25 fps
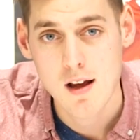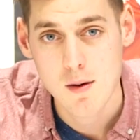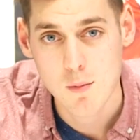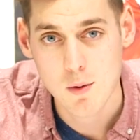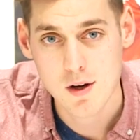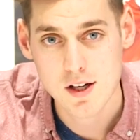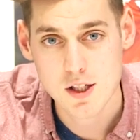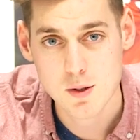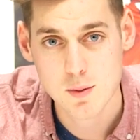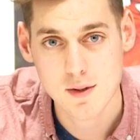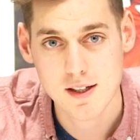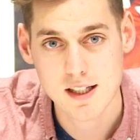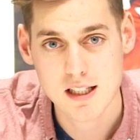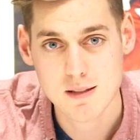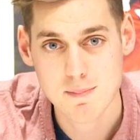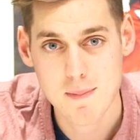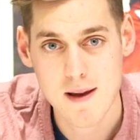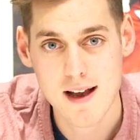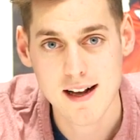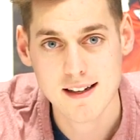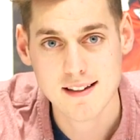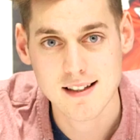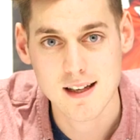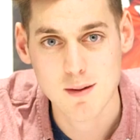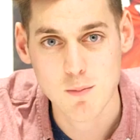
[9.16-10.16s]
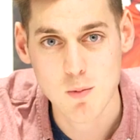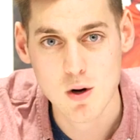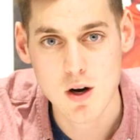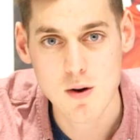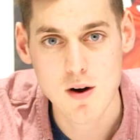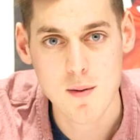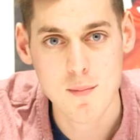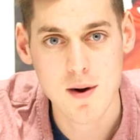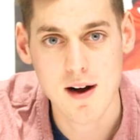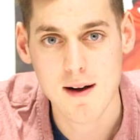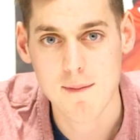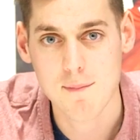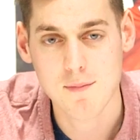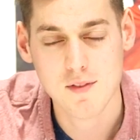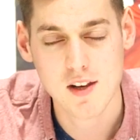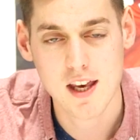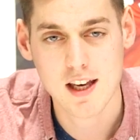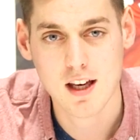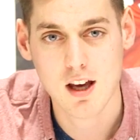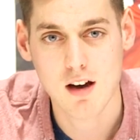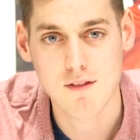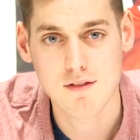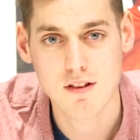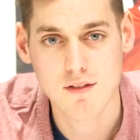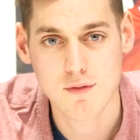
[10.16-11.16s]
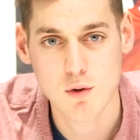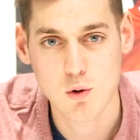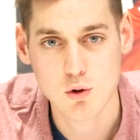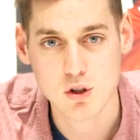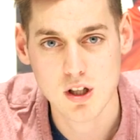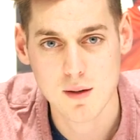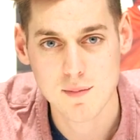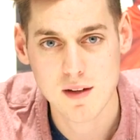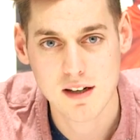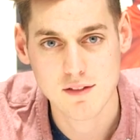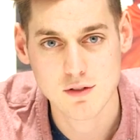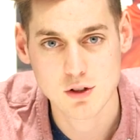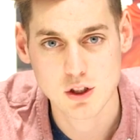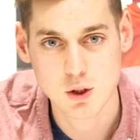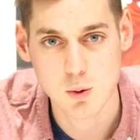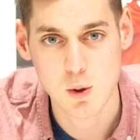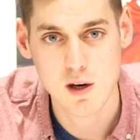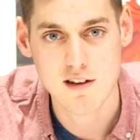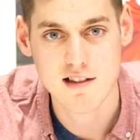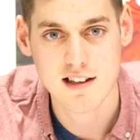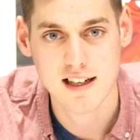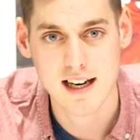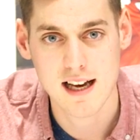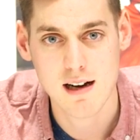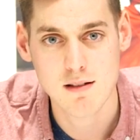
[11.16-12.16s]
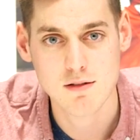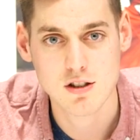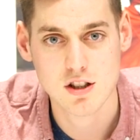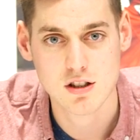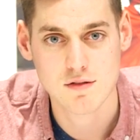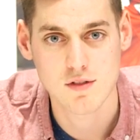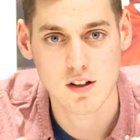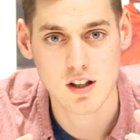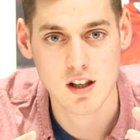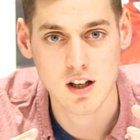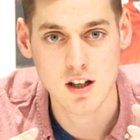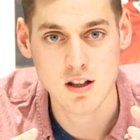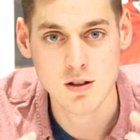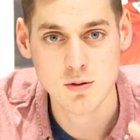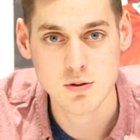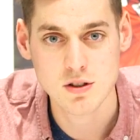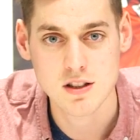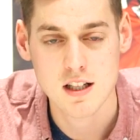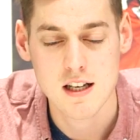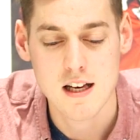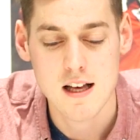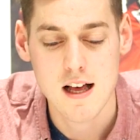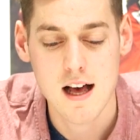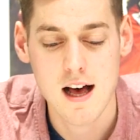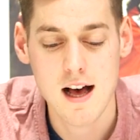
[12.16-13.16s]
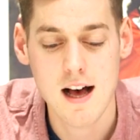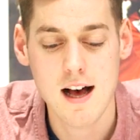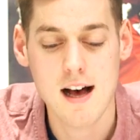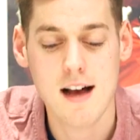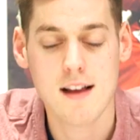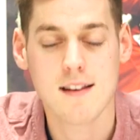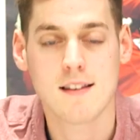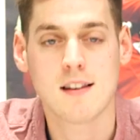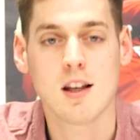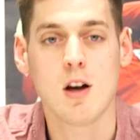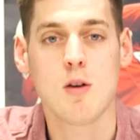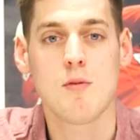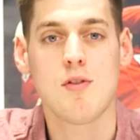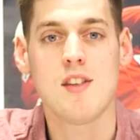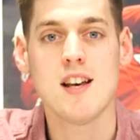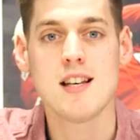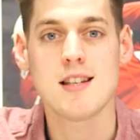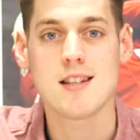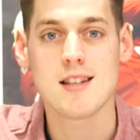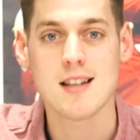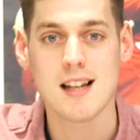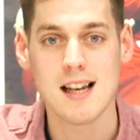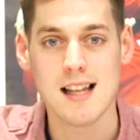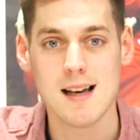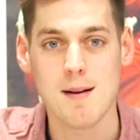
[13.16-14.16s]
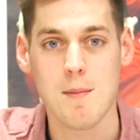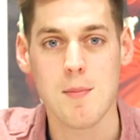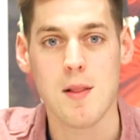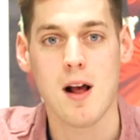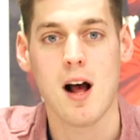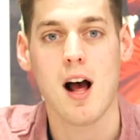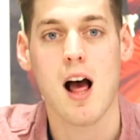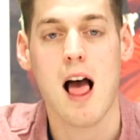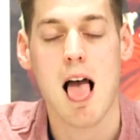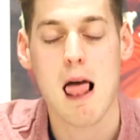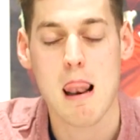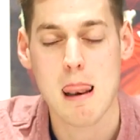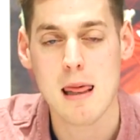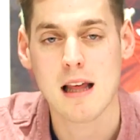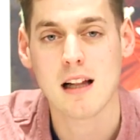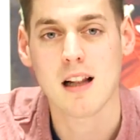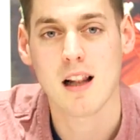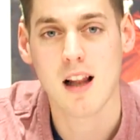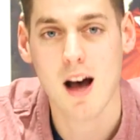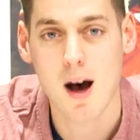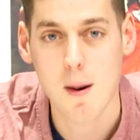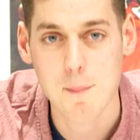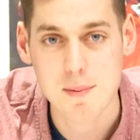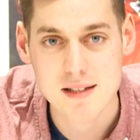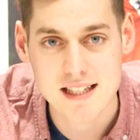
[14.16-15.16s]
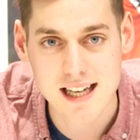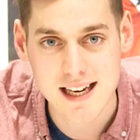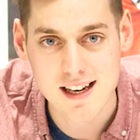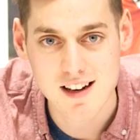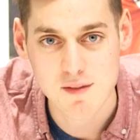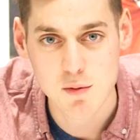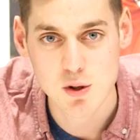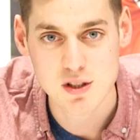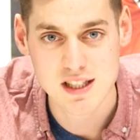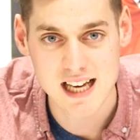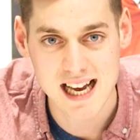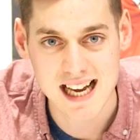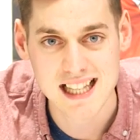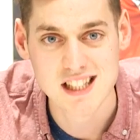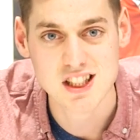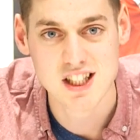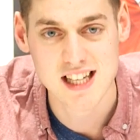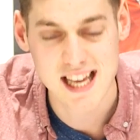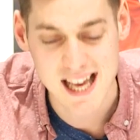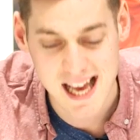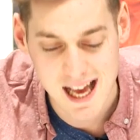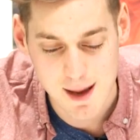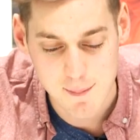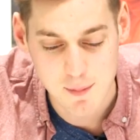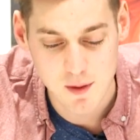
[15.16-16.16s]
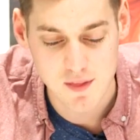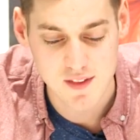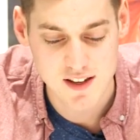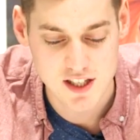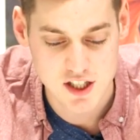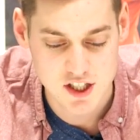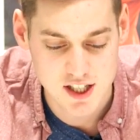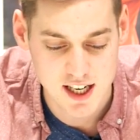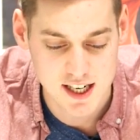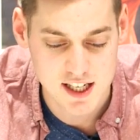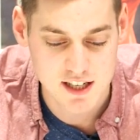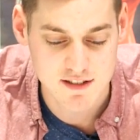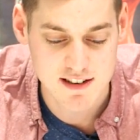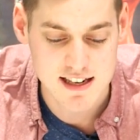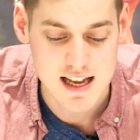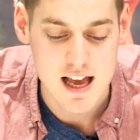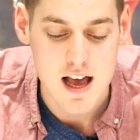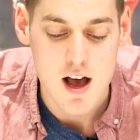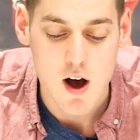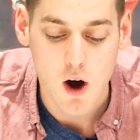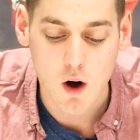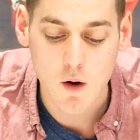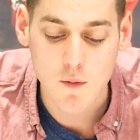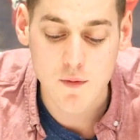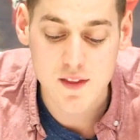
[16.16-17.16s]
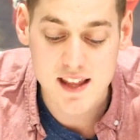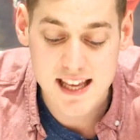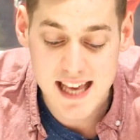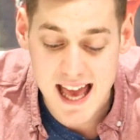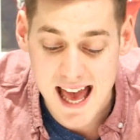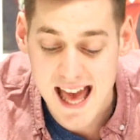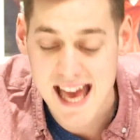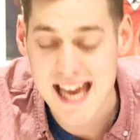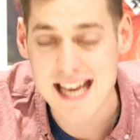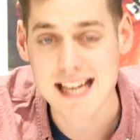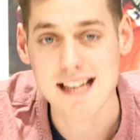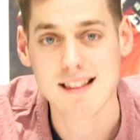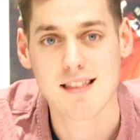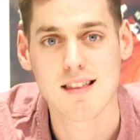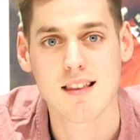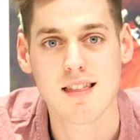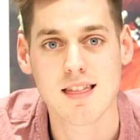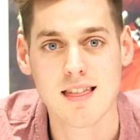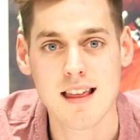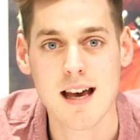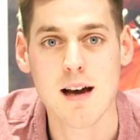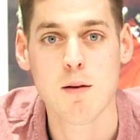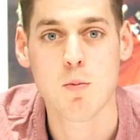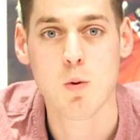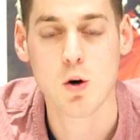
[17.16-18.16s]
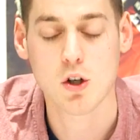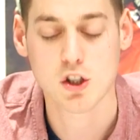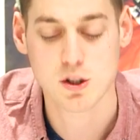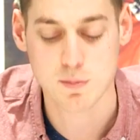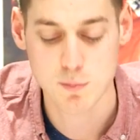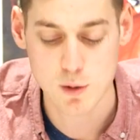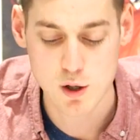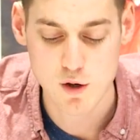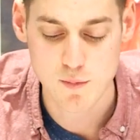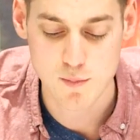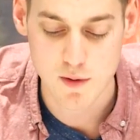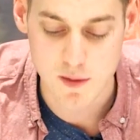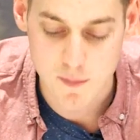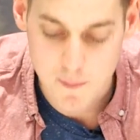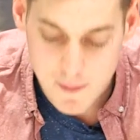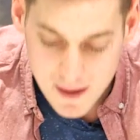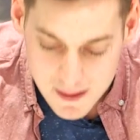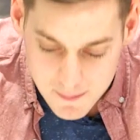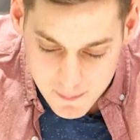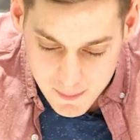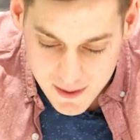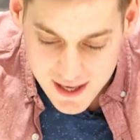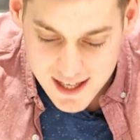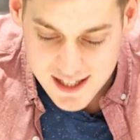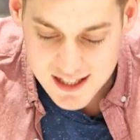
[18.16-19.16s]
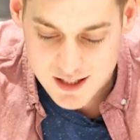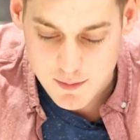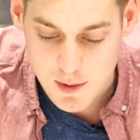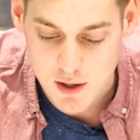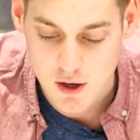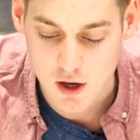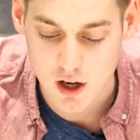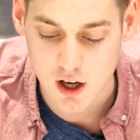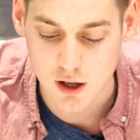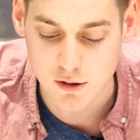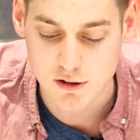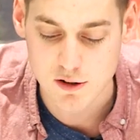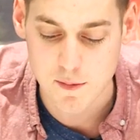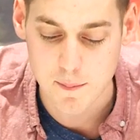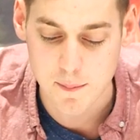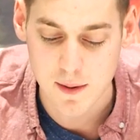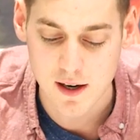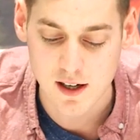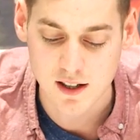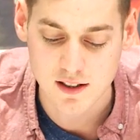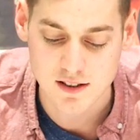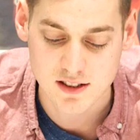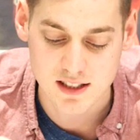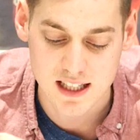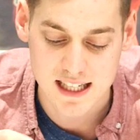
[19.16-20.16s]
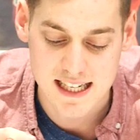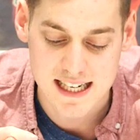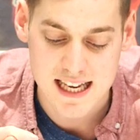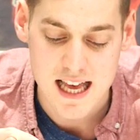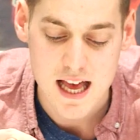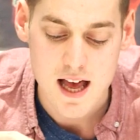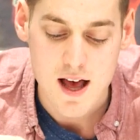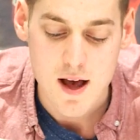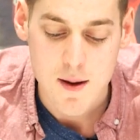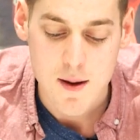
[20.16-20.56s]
which we expect it will, I might take over the Full-Time Devils Twitter account just for lols. Uh, so this is a little, a little update of what's actually happened this January. On the eighth, there was movement. Ben Pearson went on loan to Barnsley.